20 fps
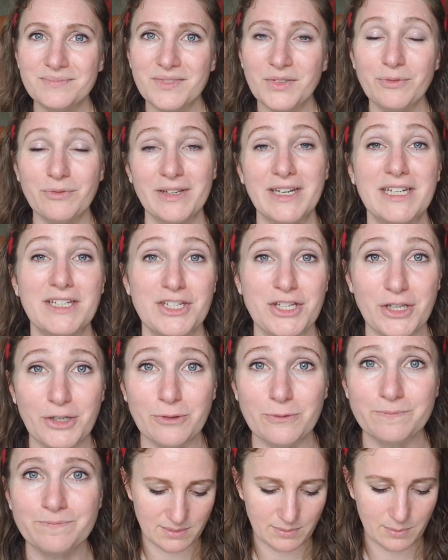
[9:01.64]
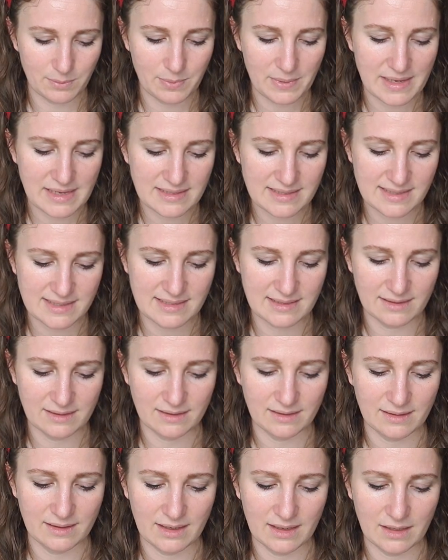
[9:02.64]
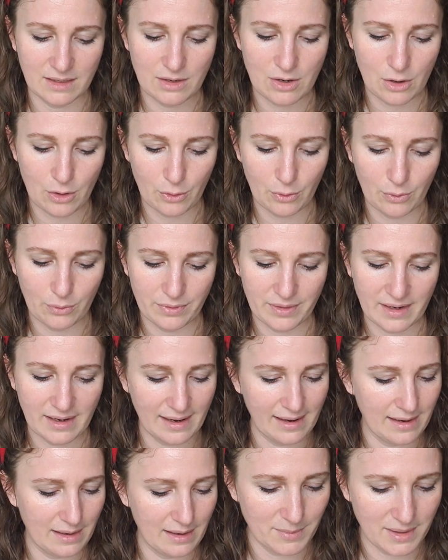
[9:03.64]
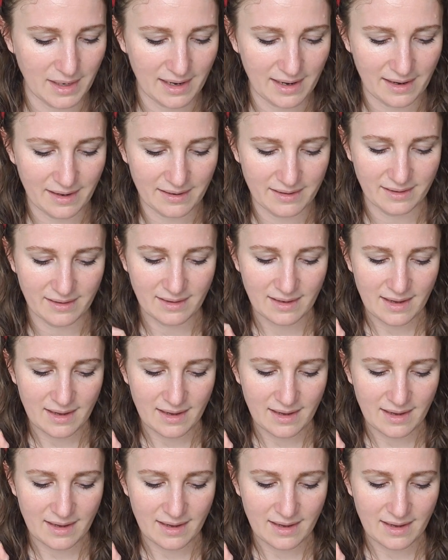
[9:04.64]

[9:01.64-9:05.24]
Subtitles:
read it to you. Be still and know that I God.